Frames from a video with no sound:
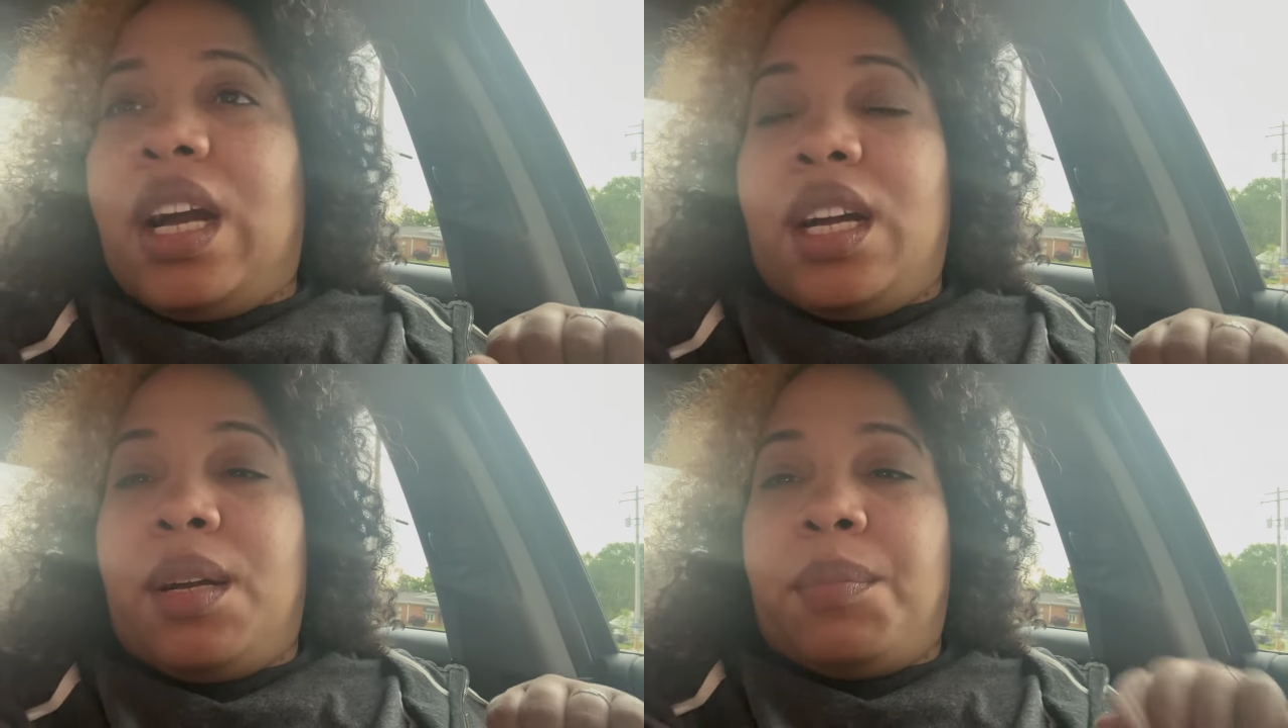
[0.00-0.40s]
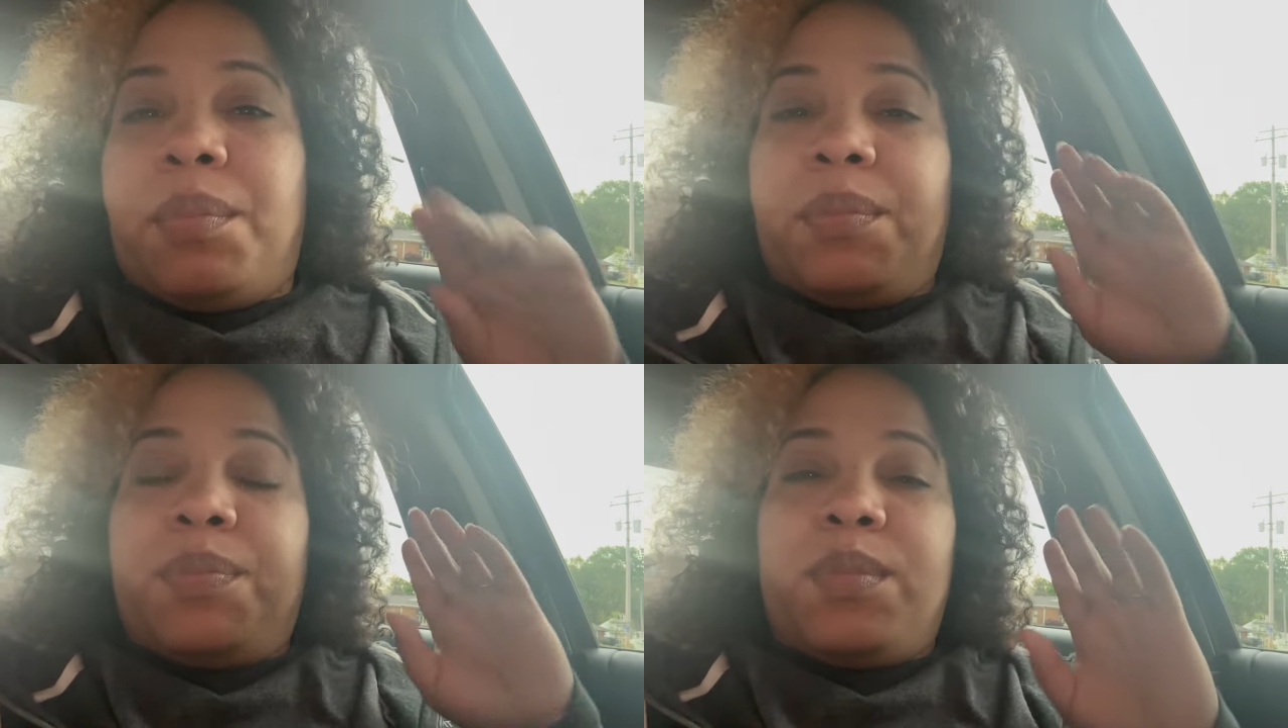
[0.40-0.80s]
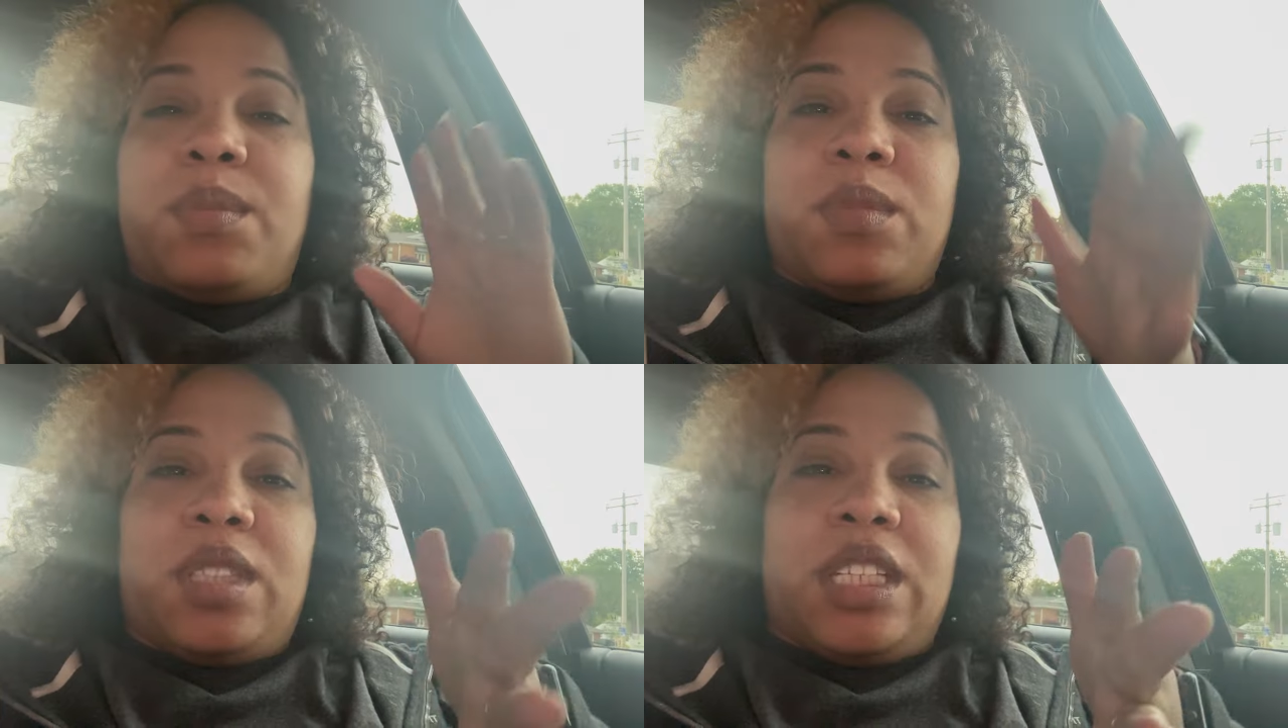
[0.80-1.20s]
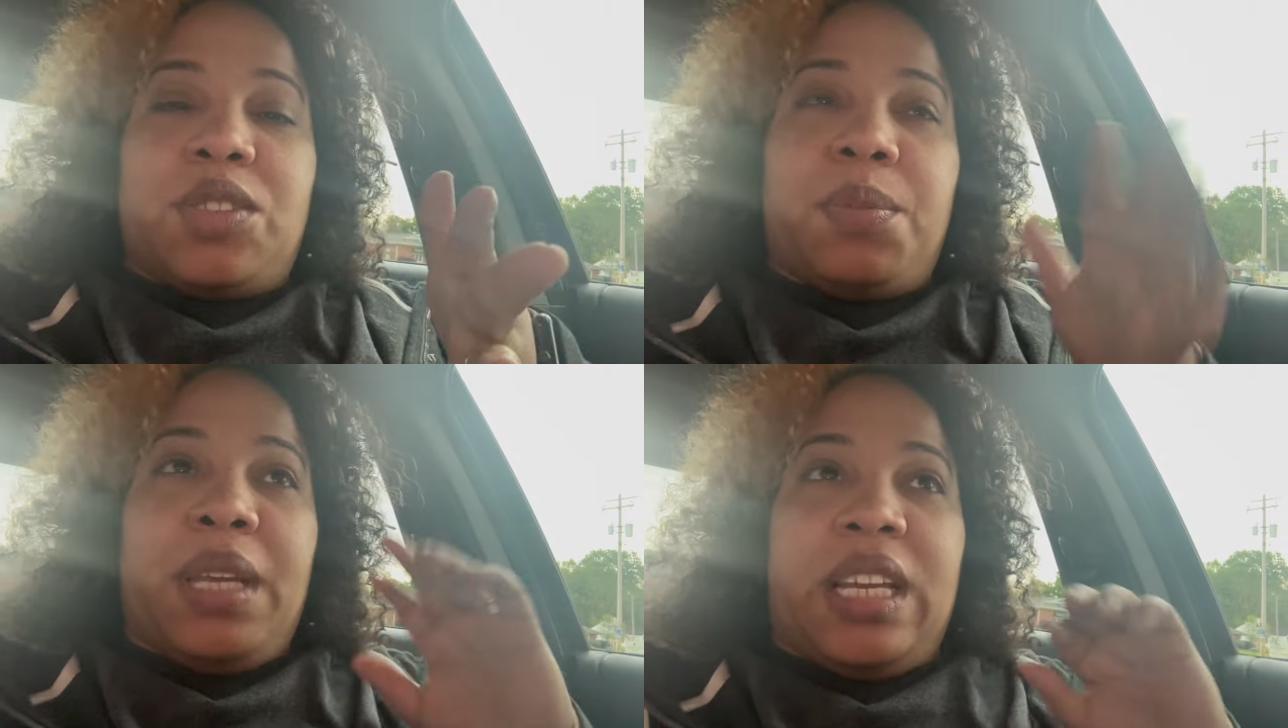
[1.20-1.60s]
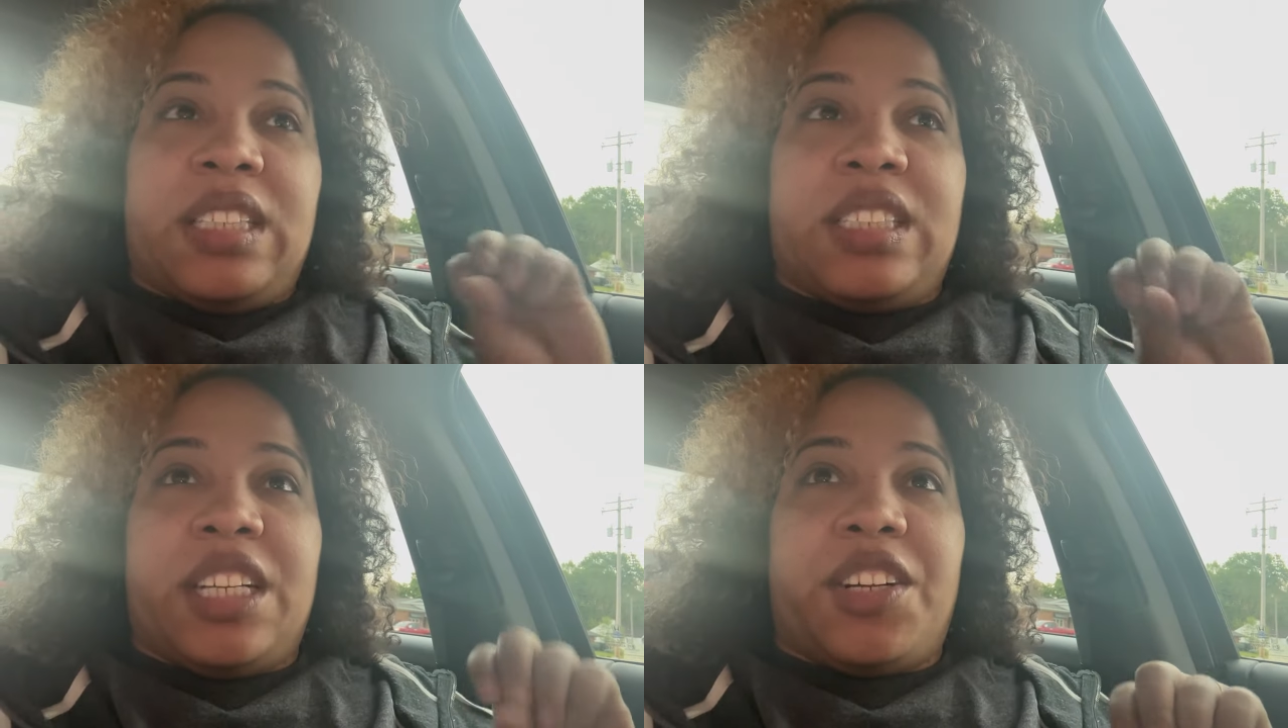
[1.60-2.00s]
Um, this will be
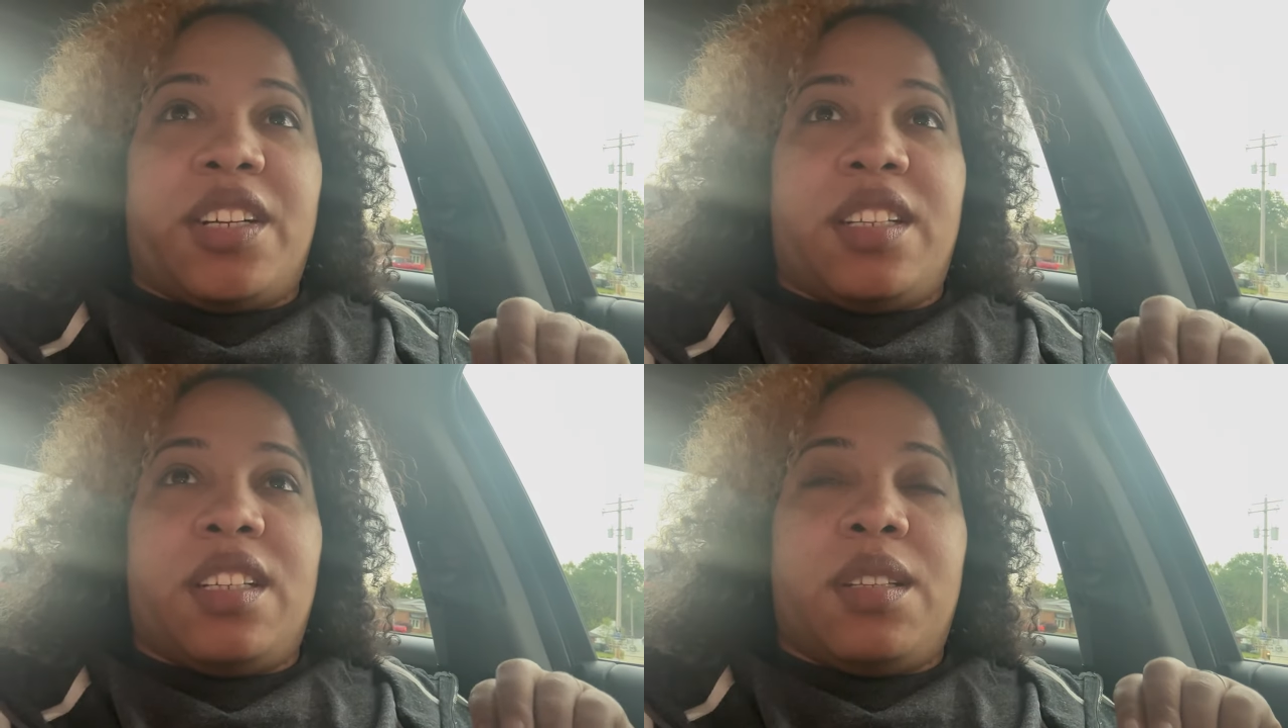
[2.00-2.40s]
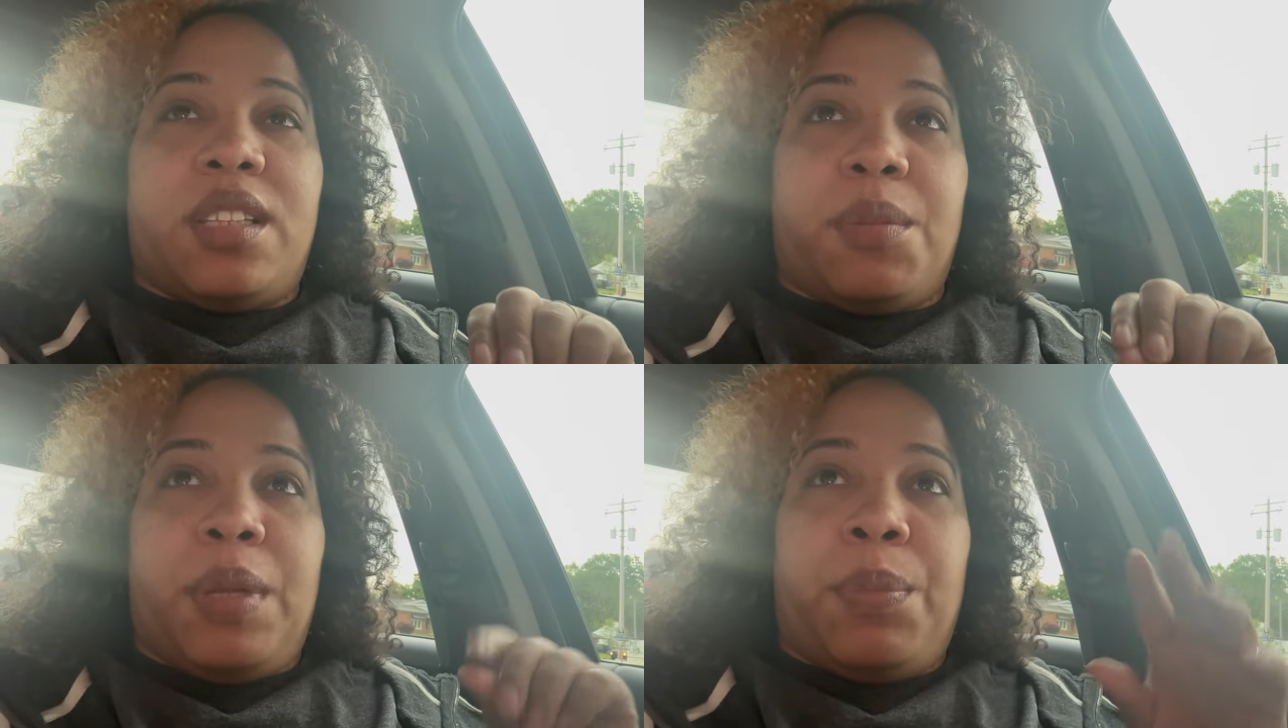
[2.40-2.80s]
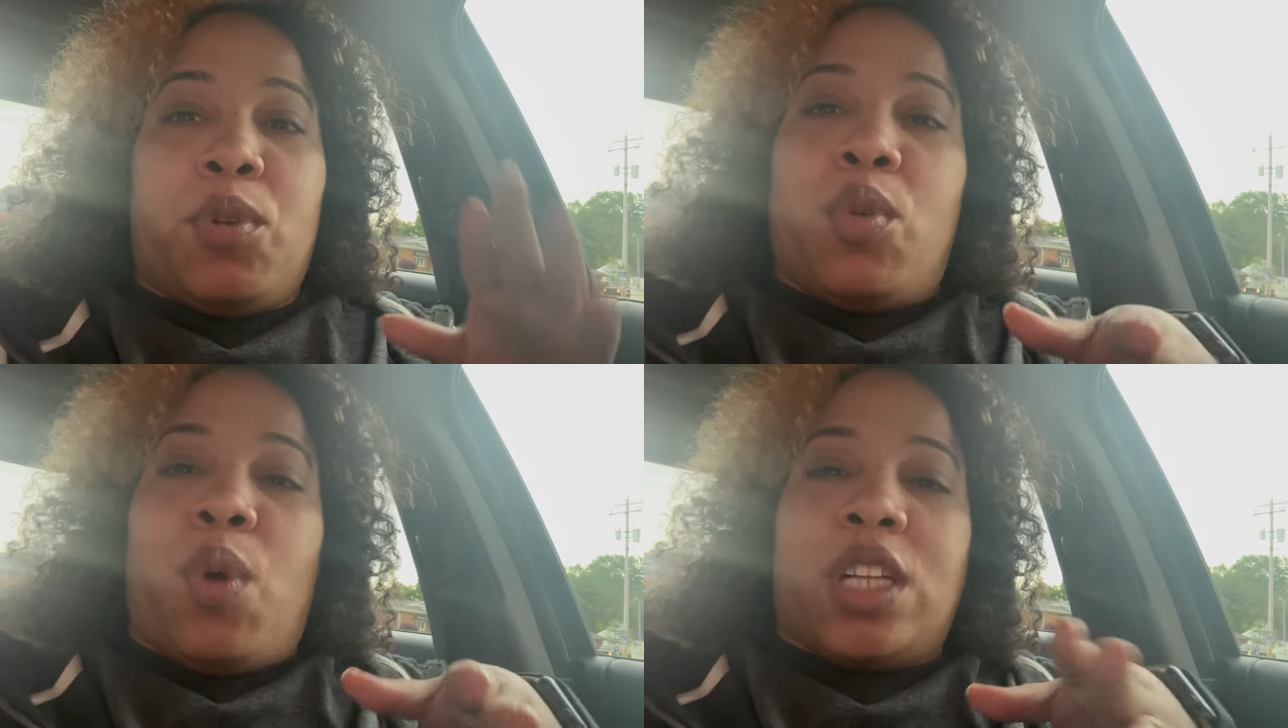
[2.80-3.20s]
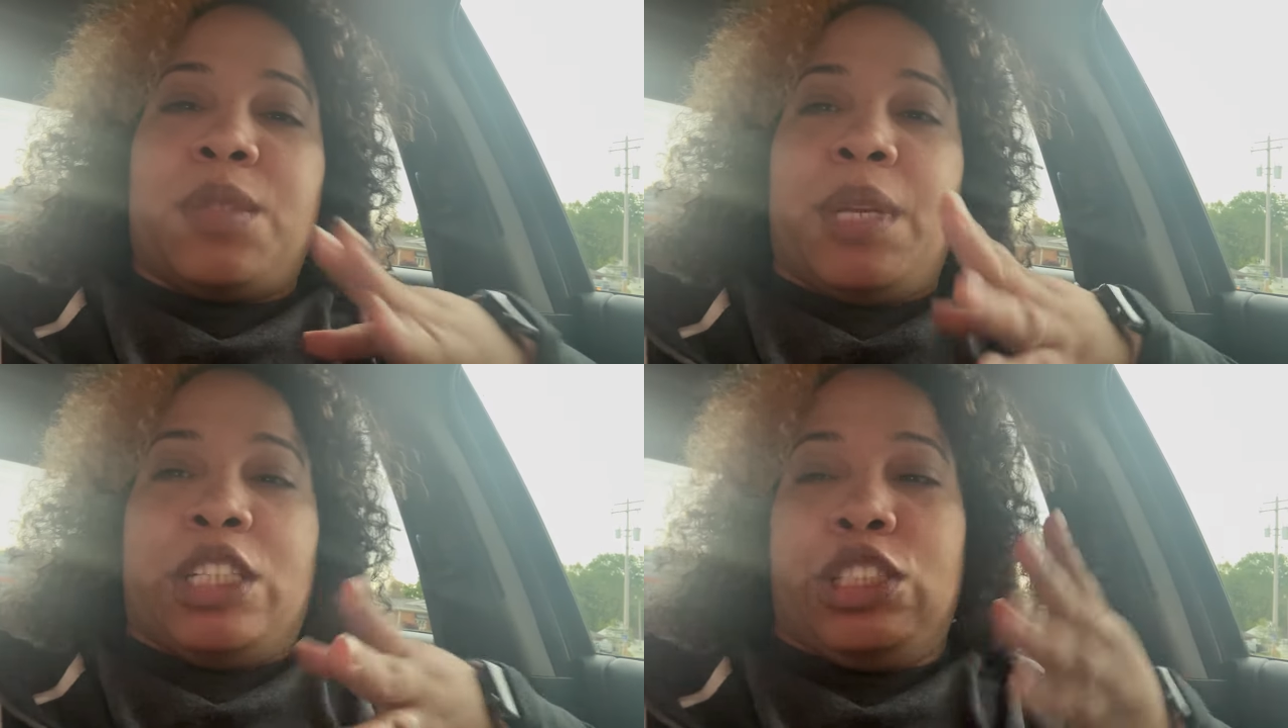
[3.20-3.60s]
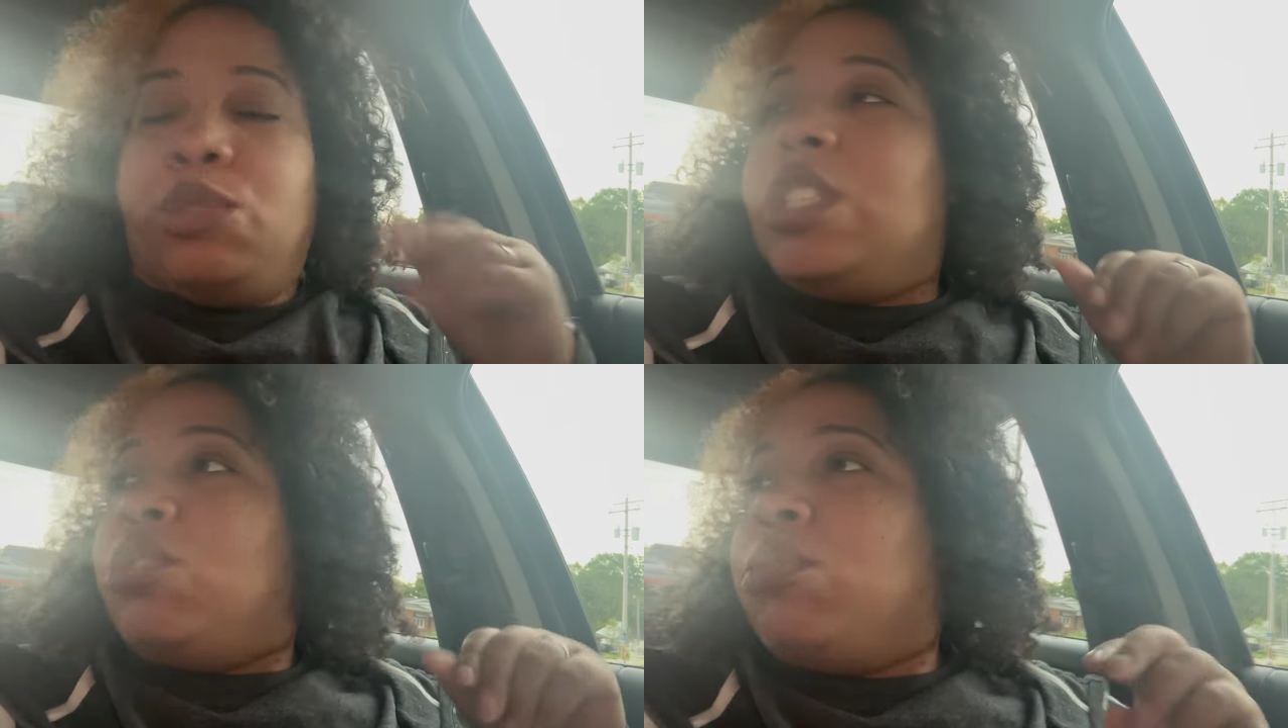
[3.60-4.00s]
considered the people who watch me on
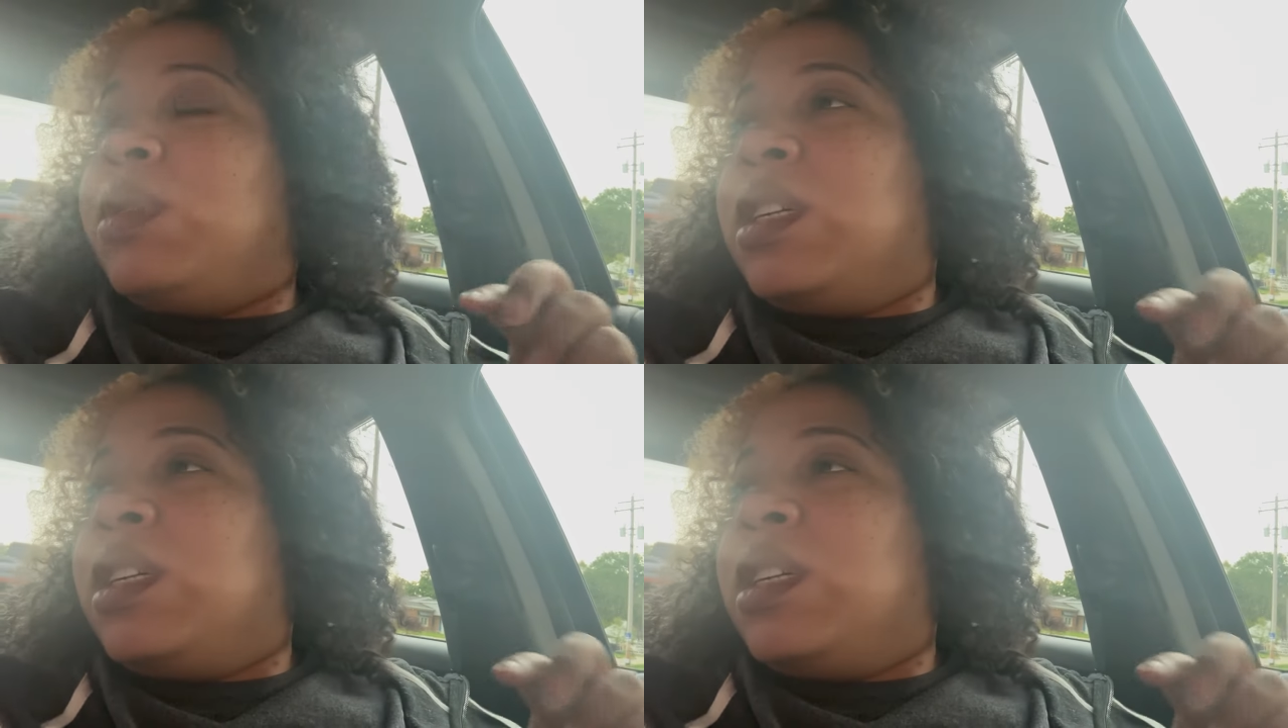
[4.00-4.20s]
YouTube.